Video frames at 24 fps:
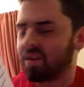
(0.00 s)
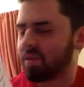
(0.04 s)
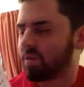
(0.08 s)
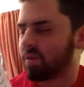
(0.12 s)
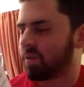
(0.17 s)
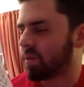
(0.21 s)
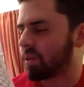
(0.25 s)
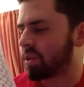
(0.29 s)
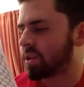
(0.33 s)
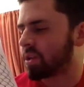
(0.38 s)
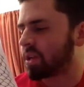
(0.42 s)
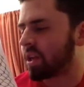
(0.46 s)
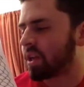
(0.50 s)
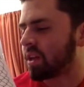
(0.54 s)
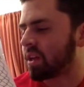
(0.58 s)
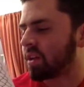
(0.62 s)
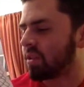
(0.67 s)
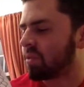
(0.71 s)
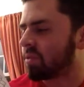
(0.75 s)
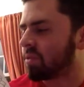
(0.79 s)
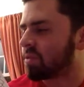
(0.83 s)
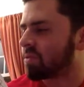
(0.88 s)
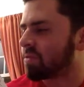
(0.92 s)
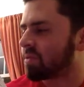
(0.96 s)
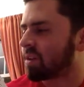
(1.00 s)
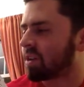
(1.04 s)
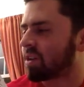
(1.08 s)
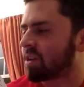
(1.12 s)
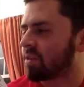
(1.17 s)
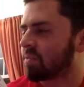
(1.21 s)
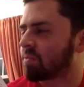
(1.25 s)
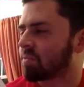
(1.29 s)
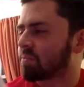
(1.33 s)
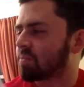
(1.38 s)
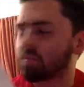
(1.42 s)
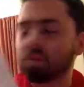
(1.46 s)
which they use,
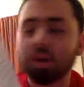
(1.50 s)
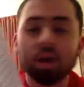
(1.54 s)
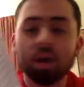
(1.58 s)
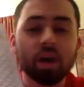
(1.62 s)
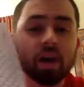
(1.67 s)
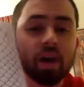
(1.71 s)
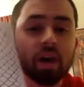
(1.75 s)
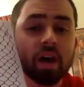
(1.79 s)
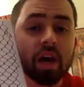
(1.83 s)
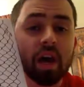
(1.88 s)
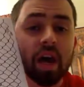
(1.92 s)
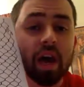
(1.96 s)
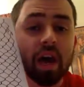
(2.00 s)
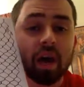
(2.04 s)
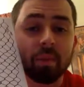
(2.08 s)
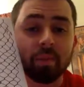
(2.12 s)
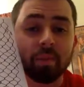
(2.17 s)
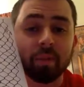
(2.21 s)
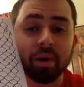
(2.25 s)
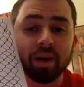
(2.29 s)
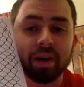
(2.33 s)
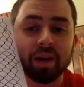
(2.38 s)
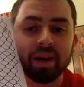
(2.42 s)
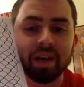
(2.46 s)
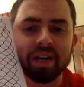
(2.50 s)
But